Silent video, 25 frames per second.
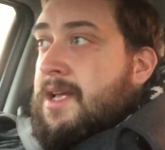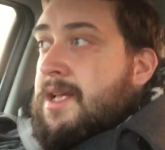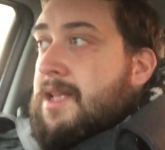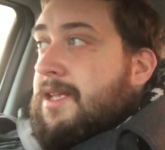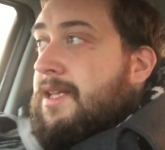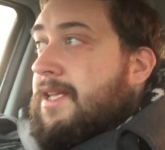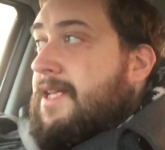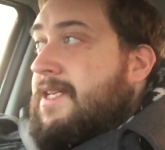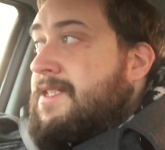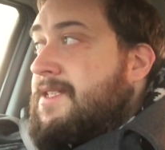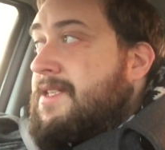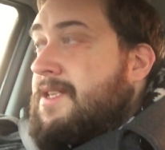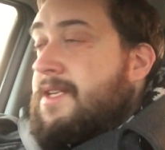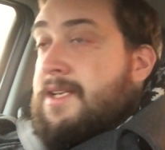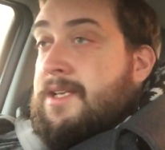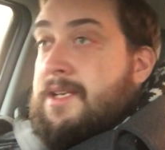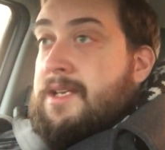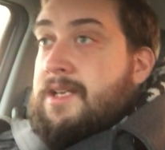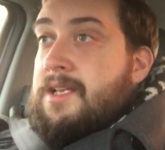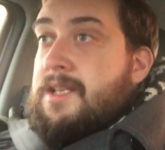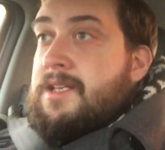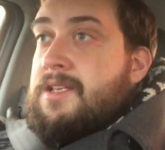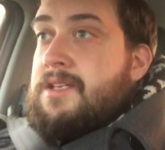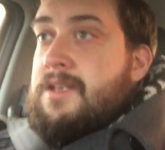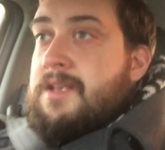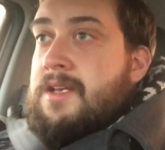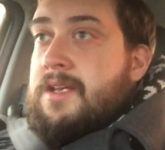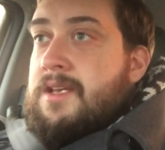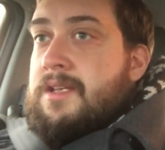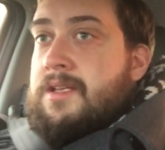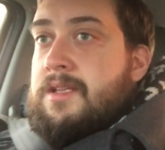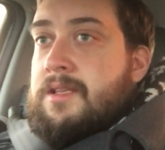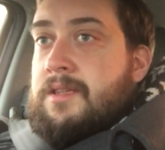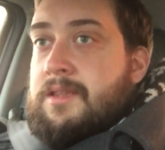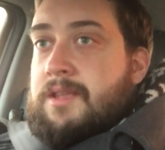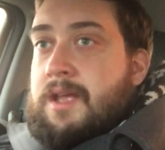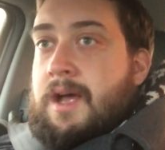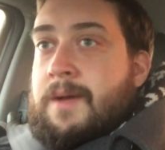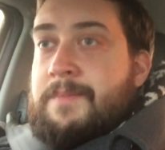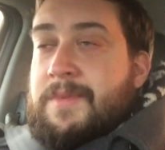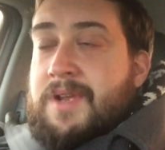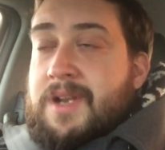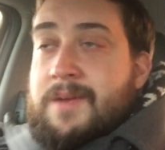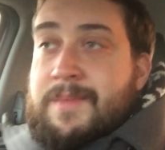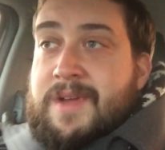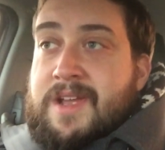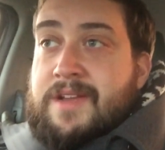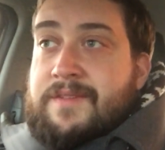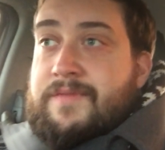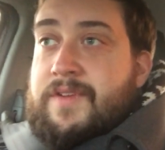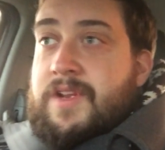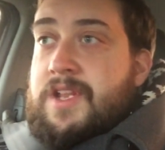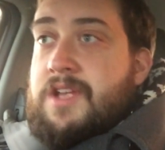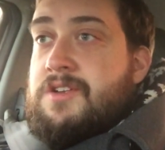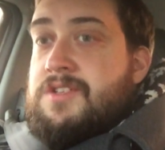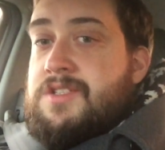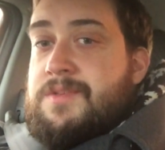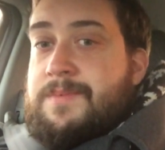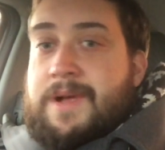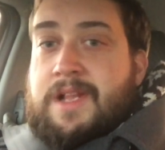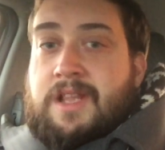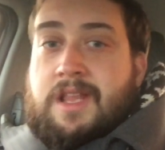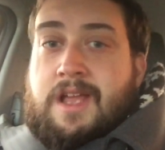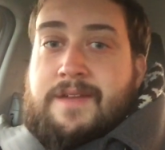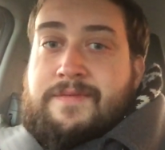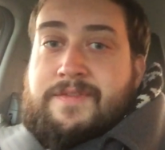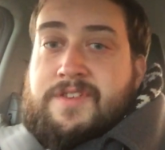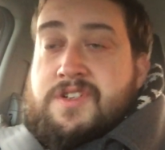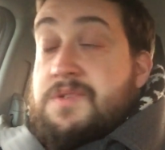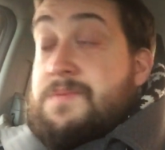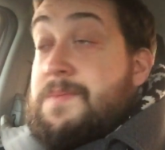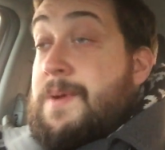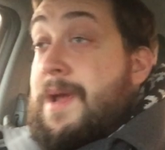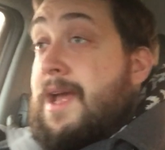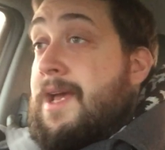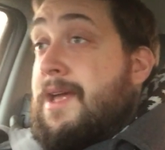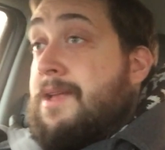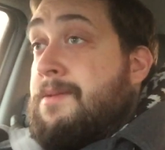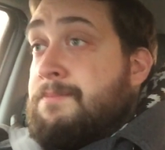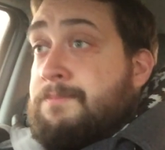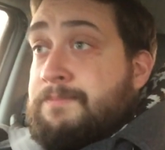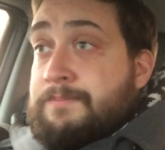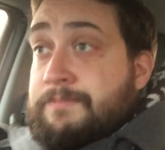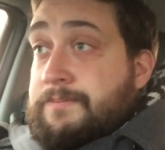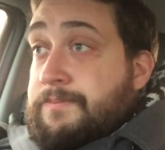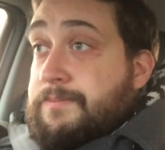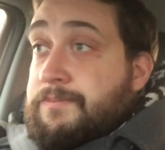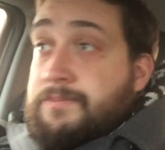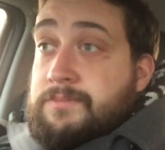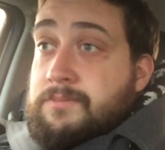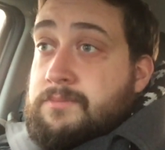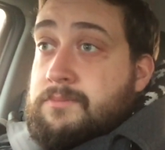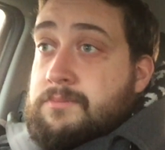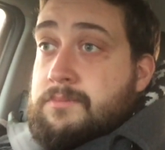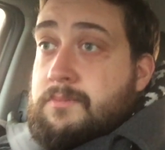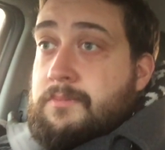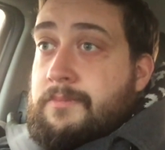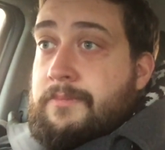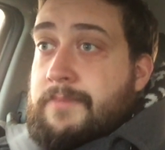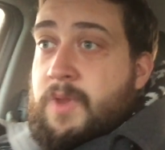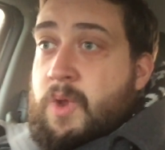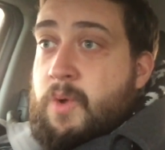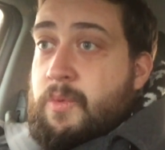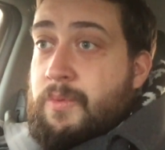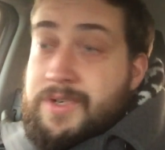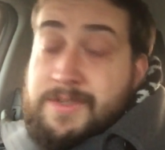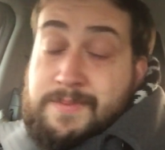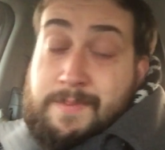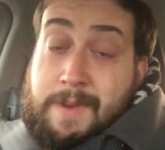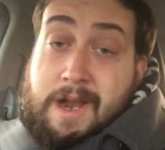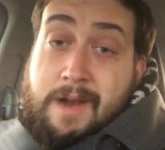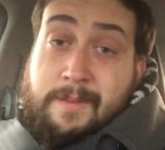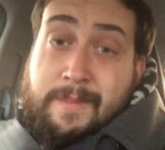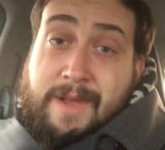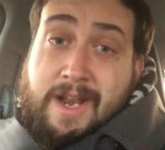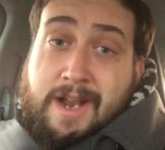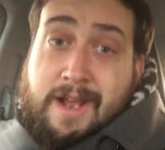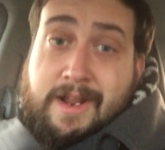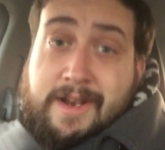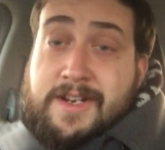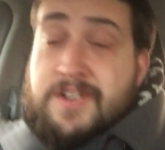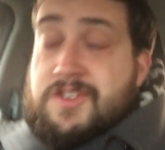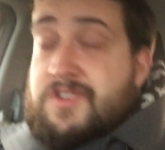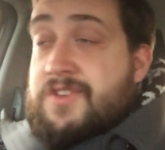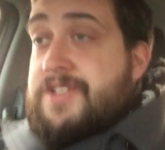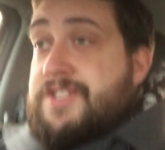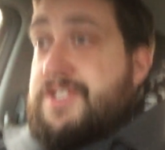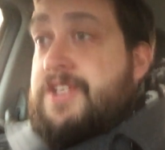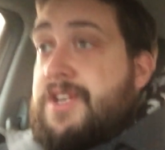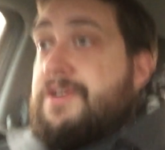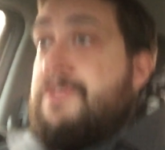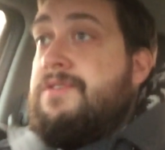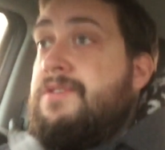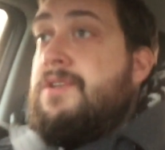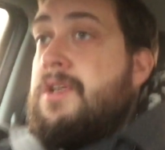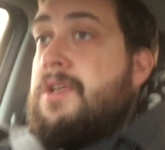Listen, I'm gonna make videos about life in Japan, which may or may not interest you,